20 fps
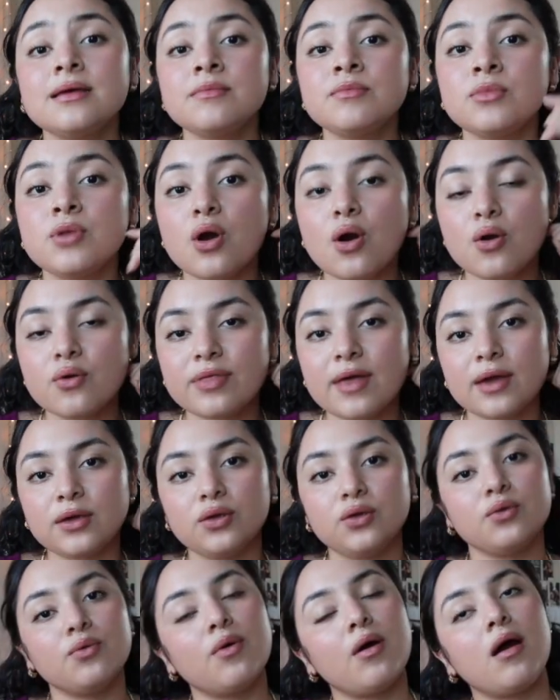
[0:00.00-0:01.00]
them know
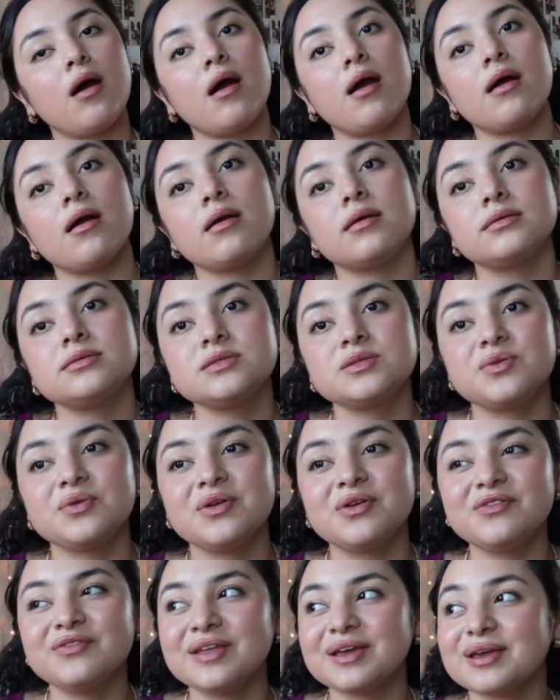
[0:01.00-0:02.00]
that you are sort
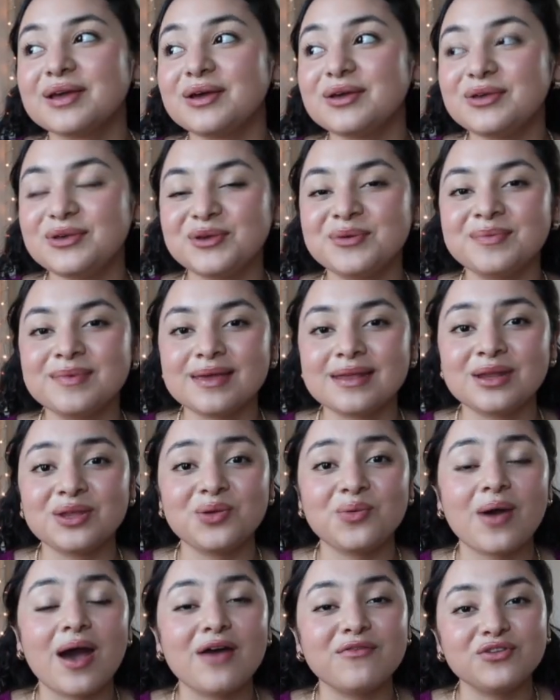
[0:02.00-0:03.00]
of like a human and
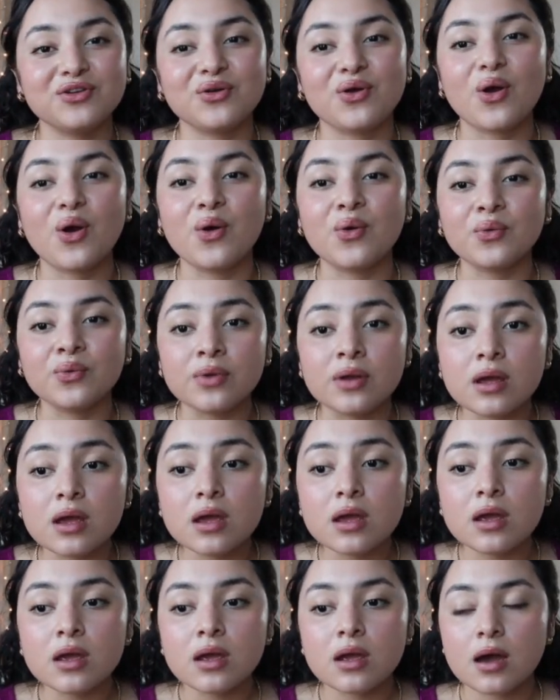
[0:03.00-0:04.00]
you have your own
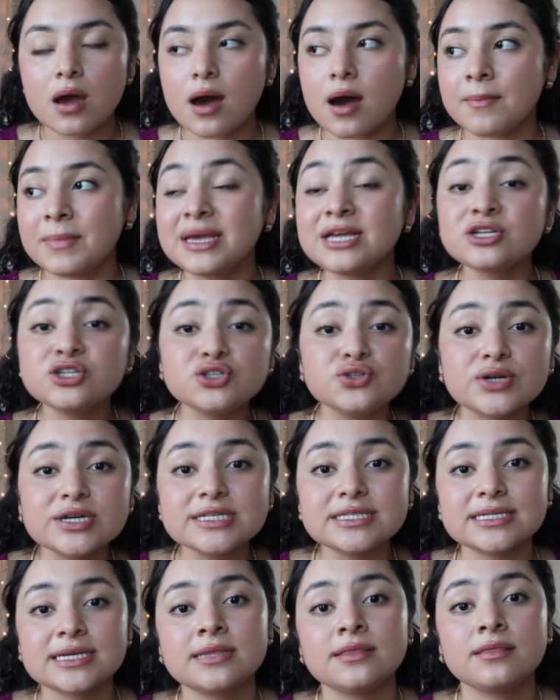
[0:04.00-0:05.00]

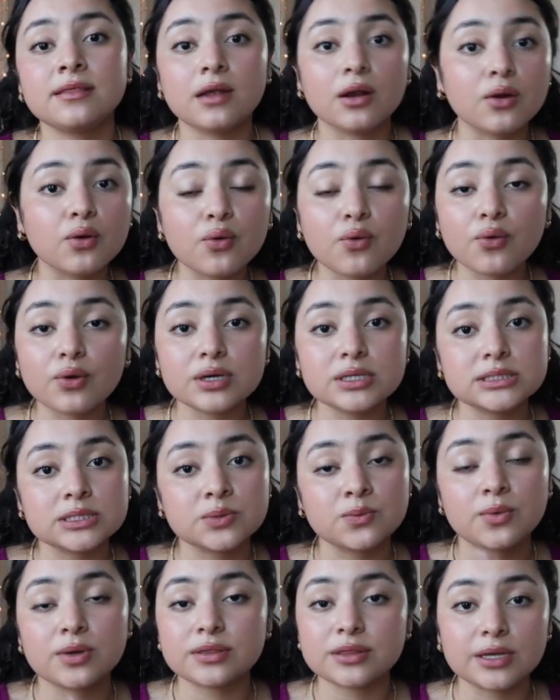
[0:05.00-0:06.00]
interest in their course
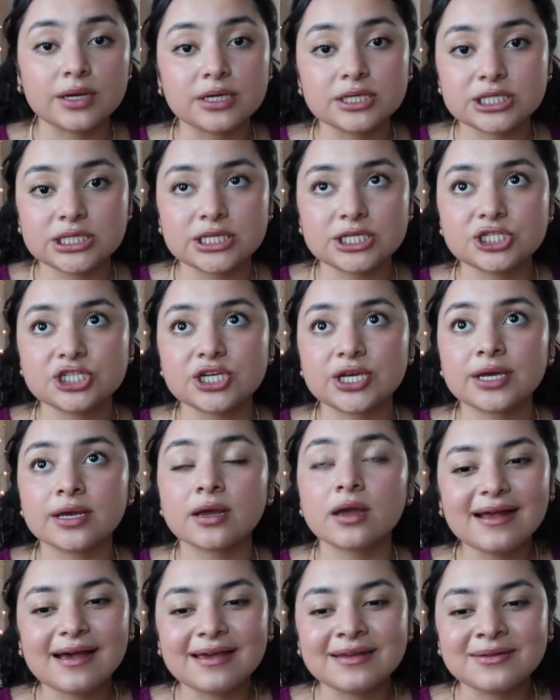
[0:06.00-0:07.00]
and what they're
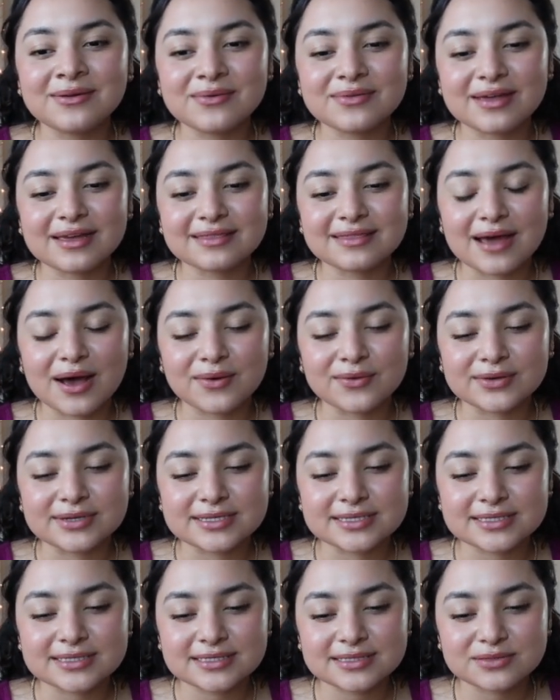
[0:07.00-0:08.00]
teaching. I know that that
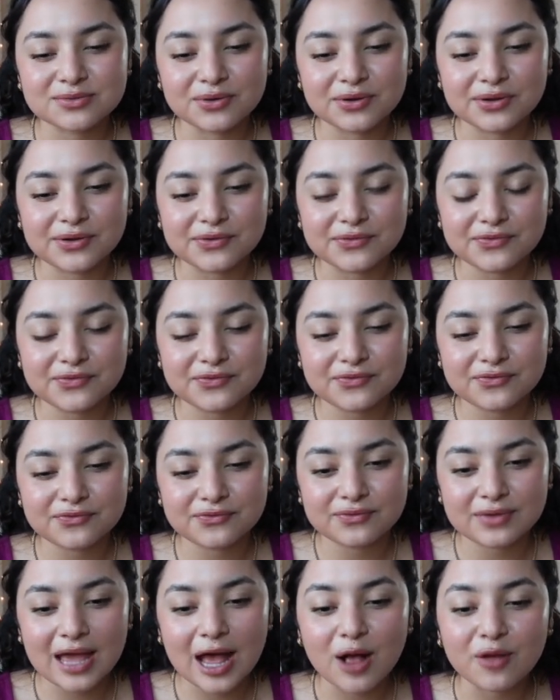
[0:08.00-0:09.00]
was sort of
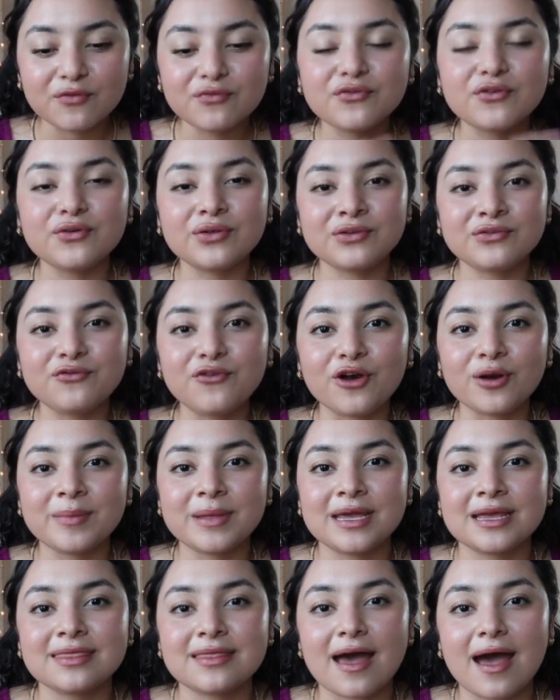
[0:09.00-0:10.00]
helpful in
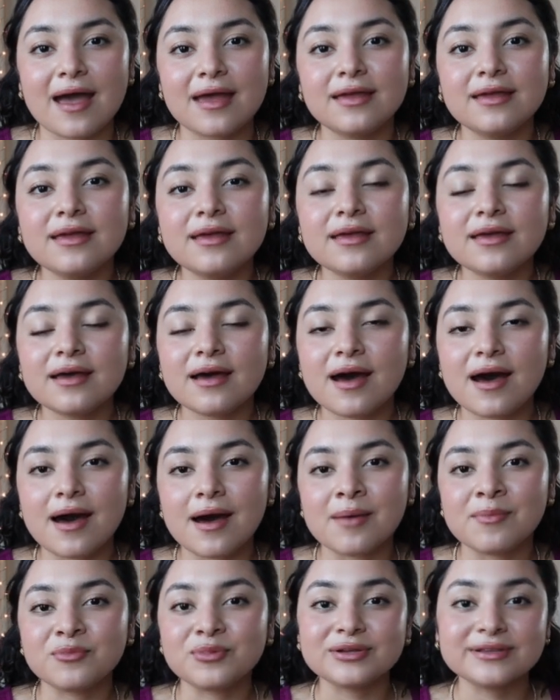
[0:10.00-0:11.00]
forming that
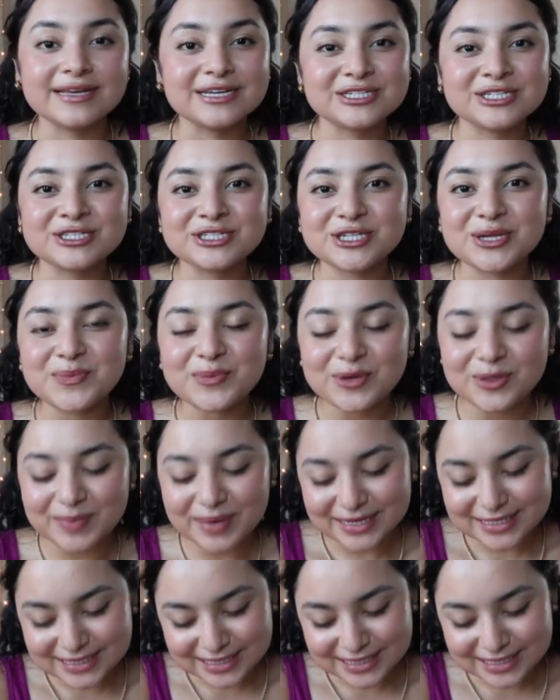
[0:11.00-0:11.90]
relationship with my